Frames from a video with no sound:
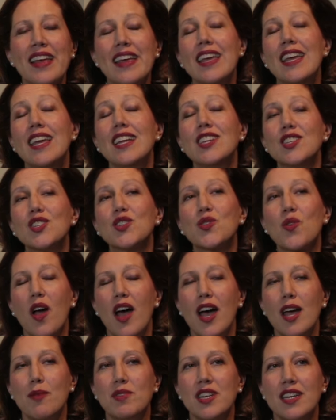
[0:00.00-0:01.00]
he
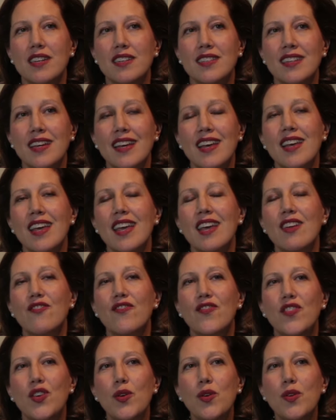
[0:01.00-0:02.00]
described it,
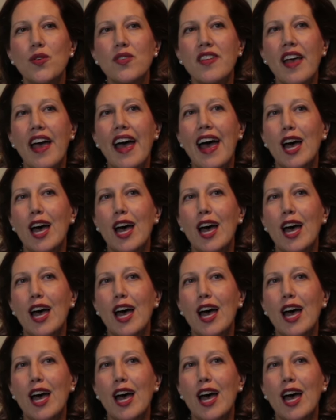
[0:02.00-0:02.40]
infuse